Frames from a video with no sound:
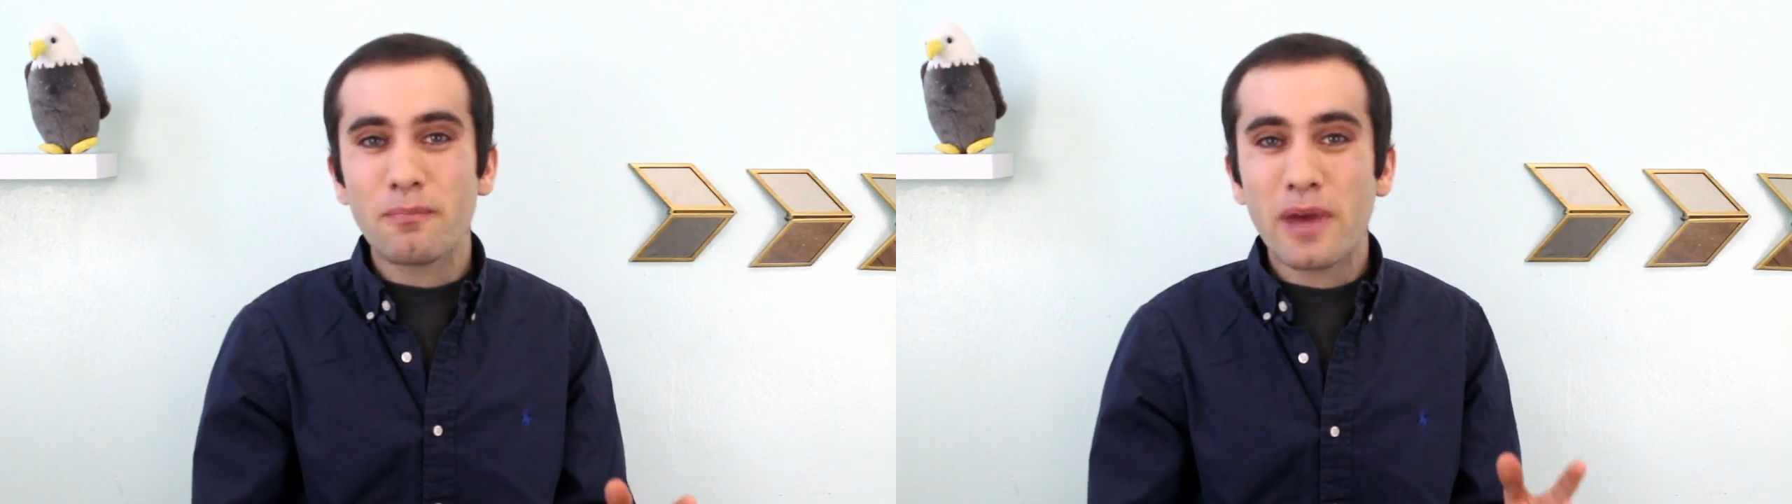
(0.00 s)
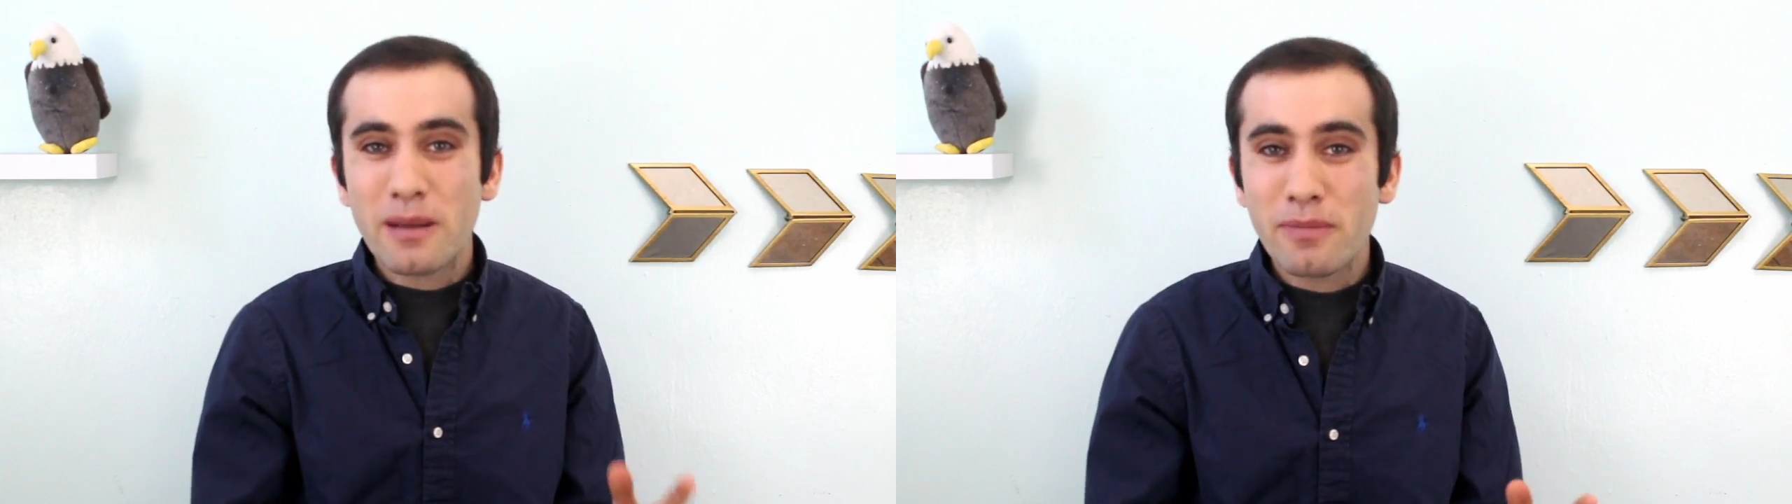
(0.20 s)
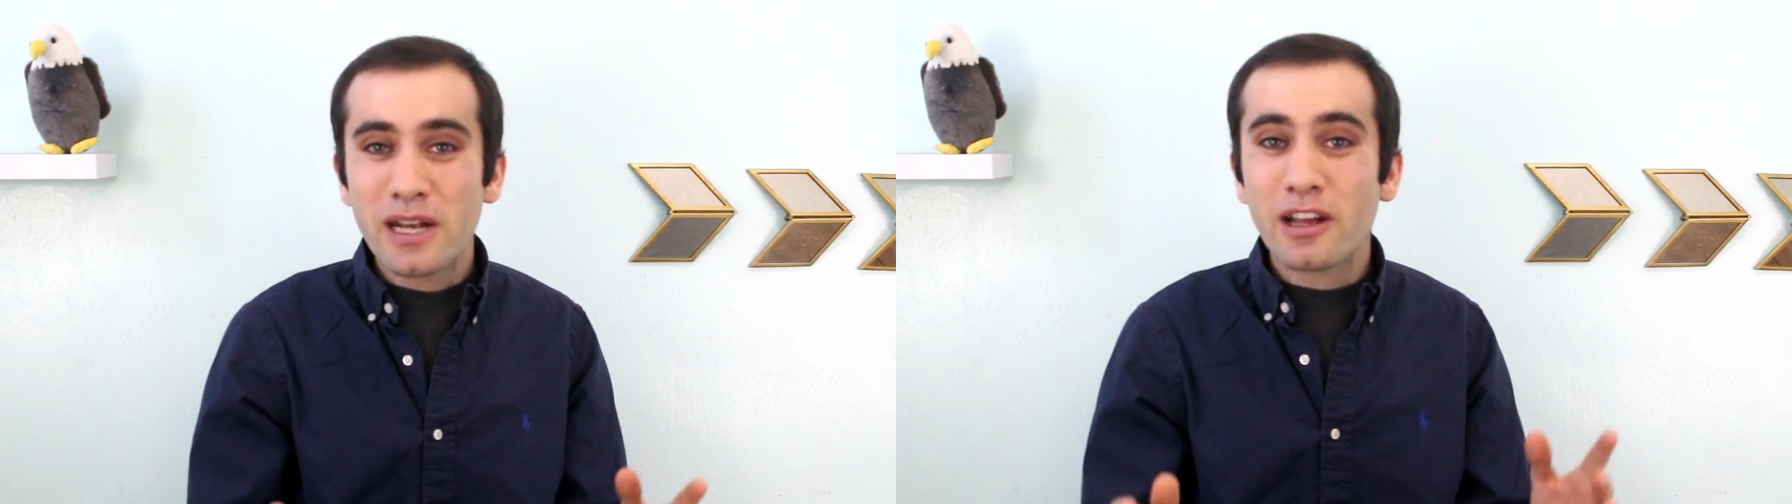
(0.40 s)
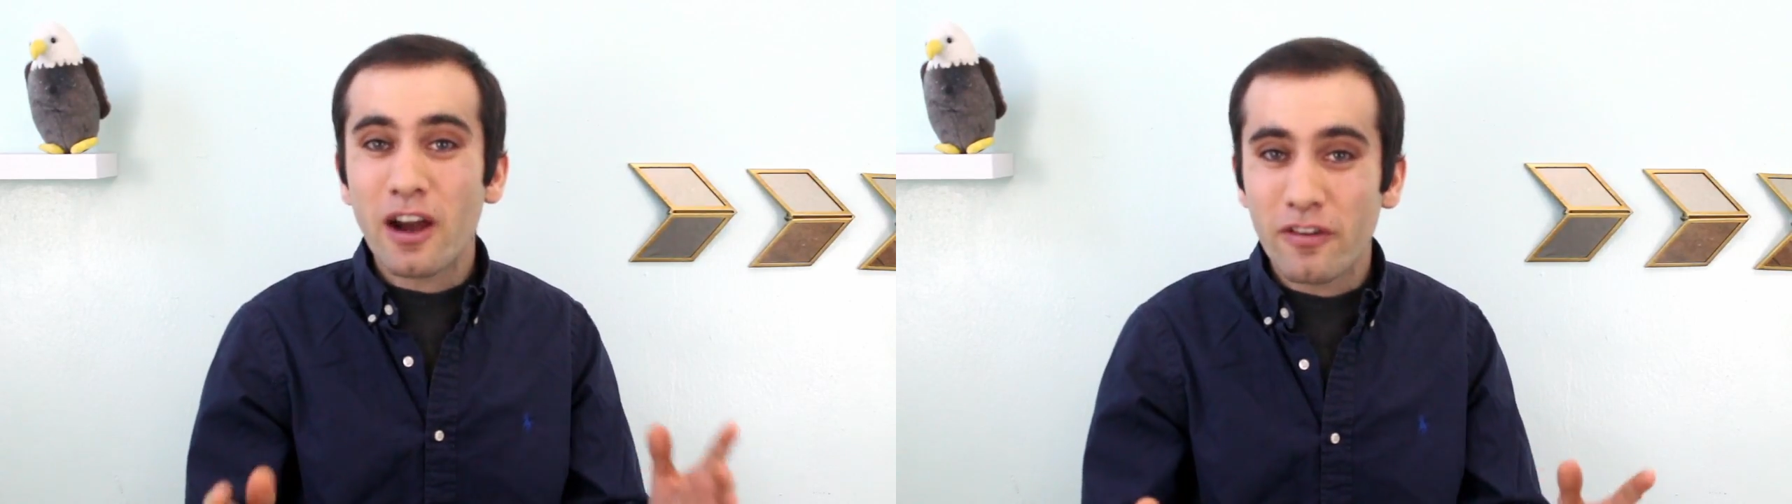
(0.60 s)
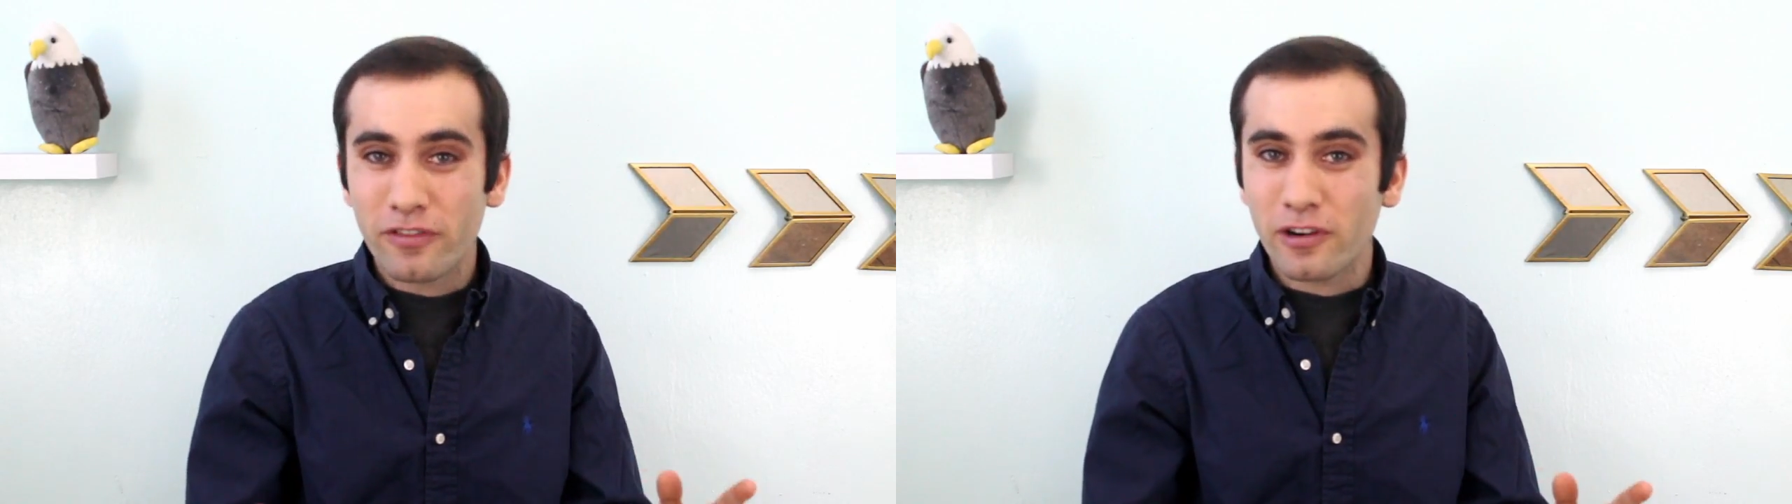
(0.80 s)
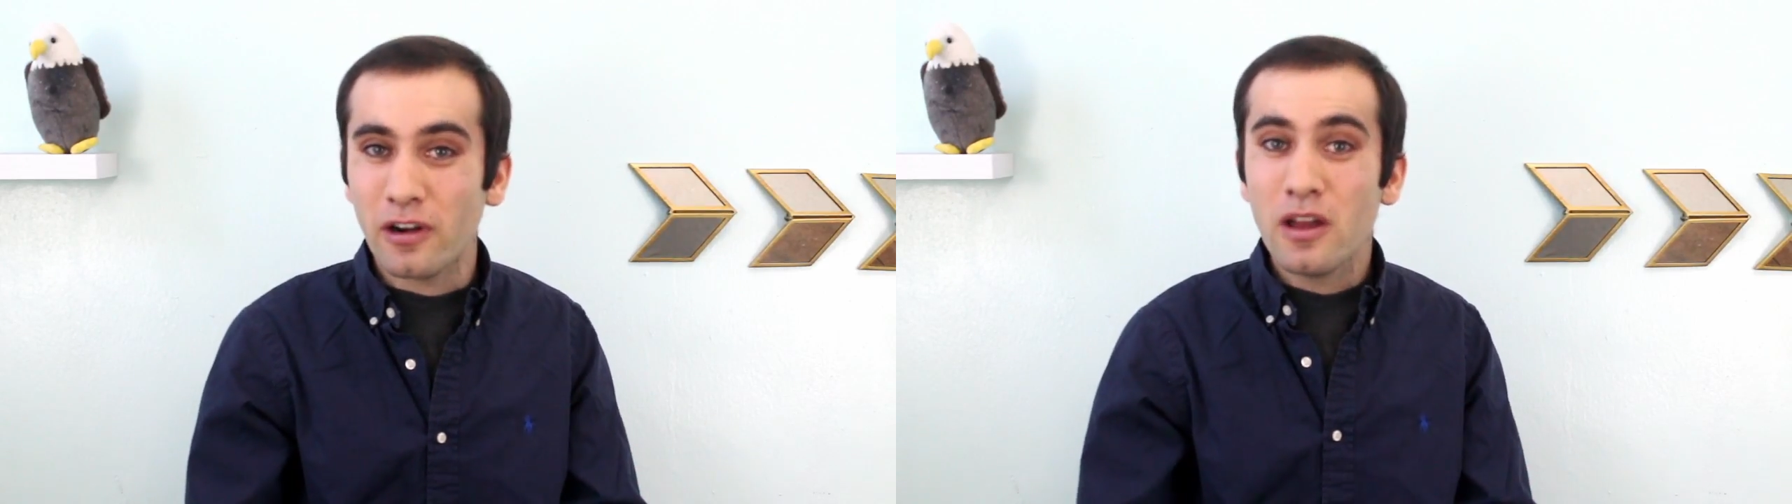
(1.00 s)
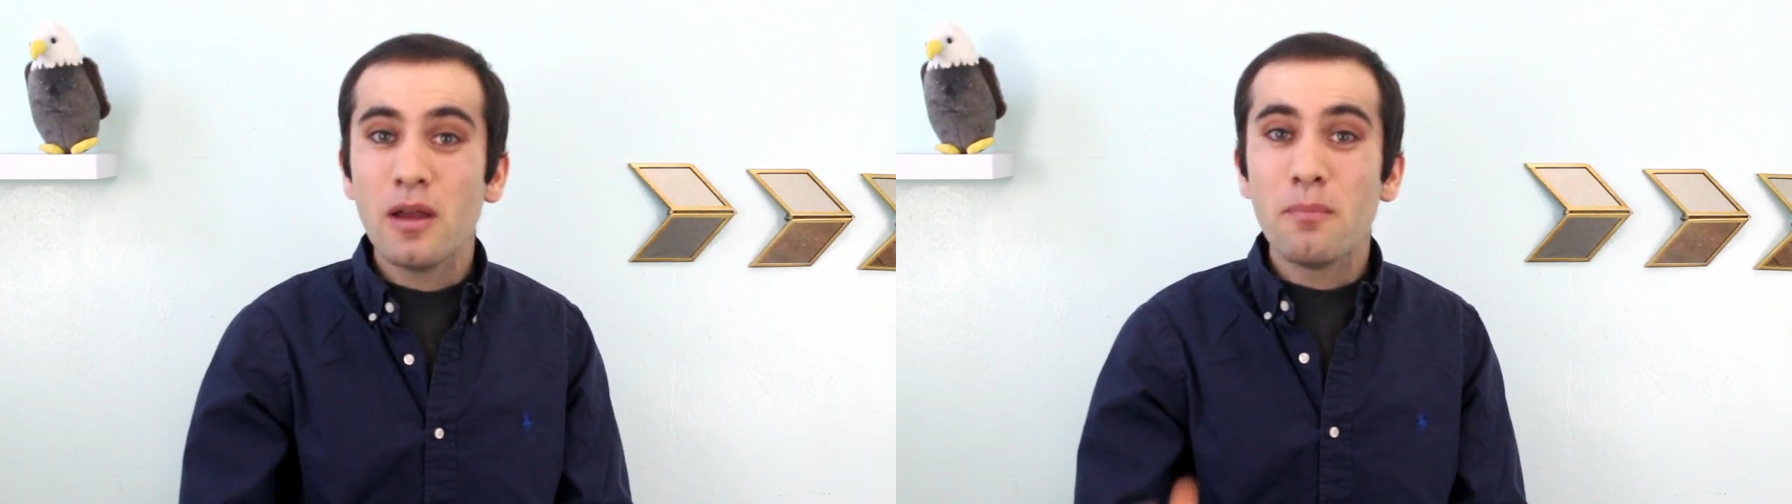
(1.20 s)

Amendment cover